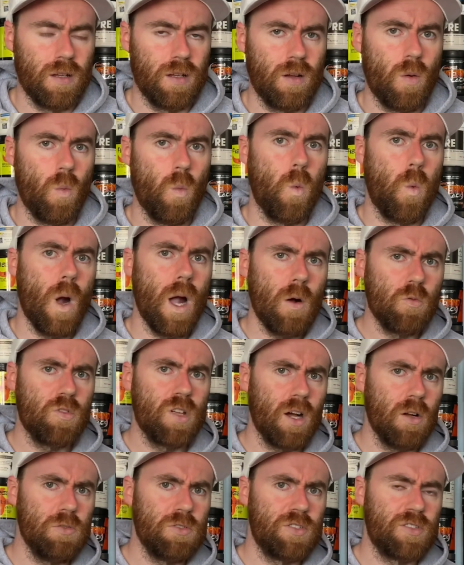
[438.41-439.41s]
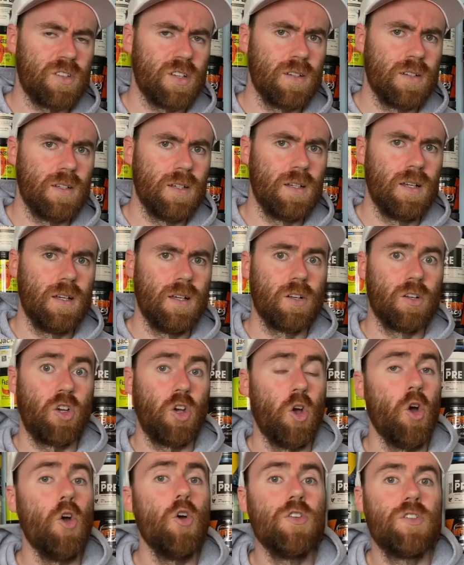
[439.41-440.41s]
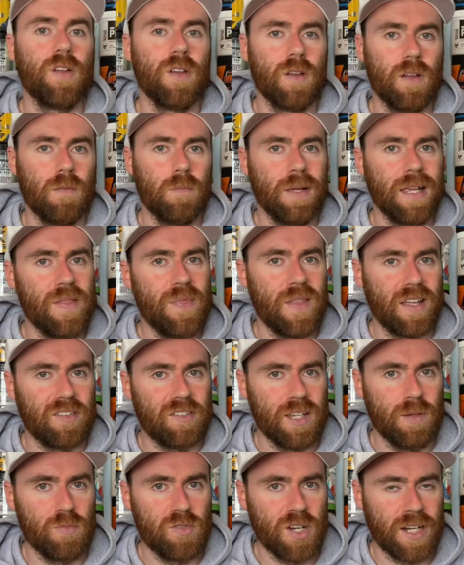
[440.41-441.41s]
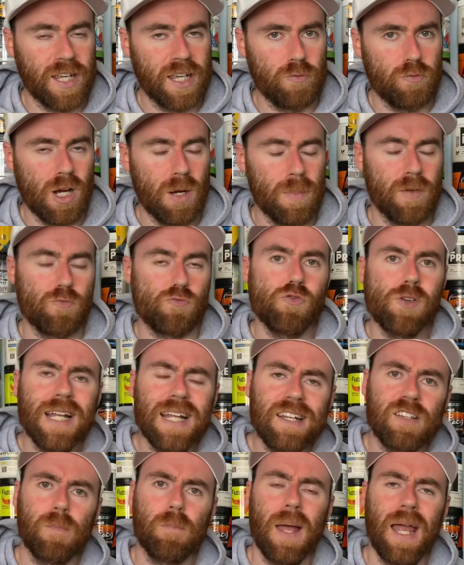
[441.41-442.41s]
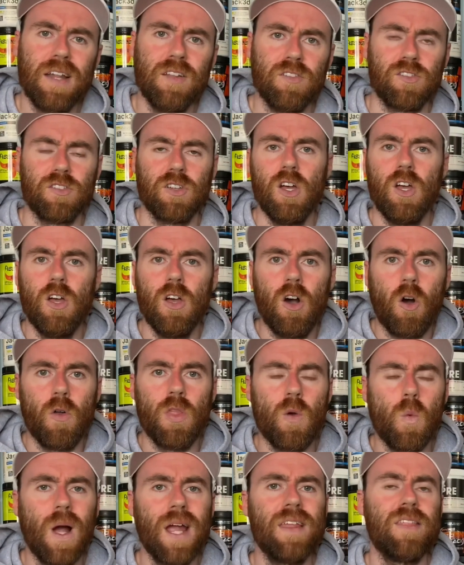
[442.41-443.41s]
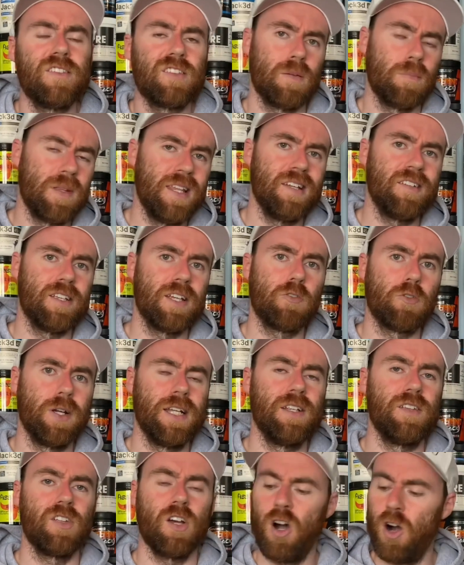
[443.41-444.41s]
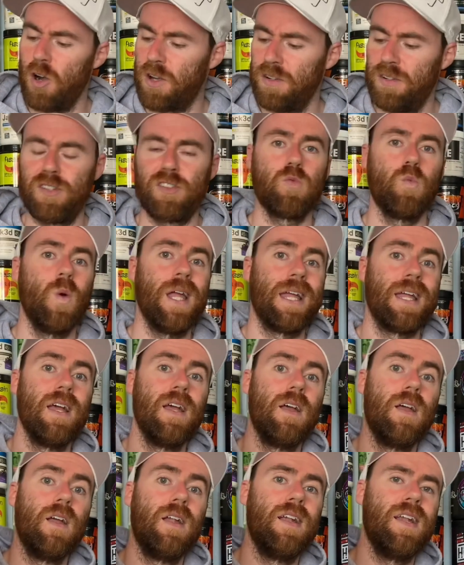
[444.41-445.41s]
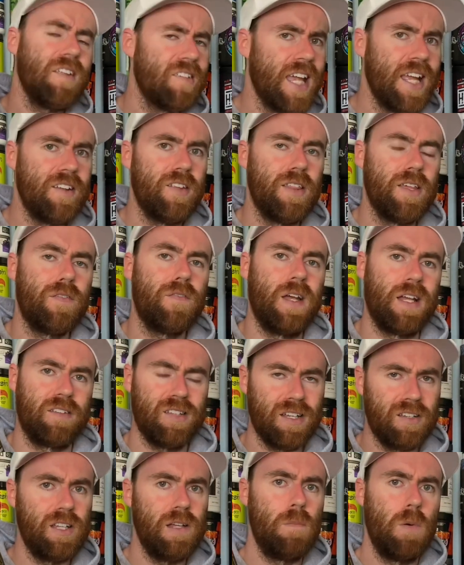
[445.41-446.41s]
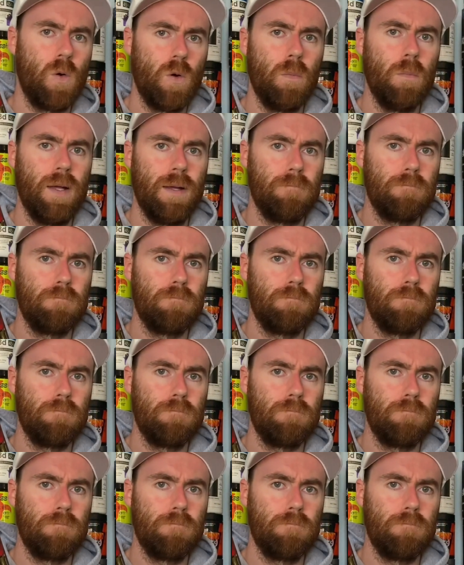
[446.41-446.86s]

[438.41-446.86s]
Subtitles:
Well dosed, could be in that stim junkie realm. It really depends on the way some of these ingredients are going to swing. Let's get into the effects. That's the important bit.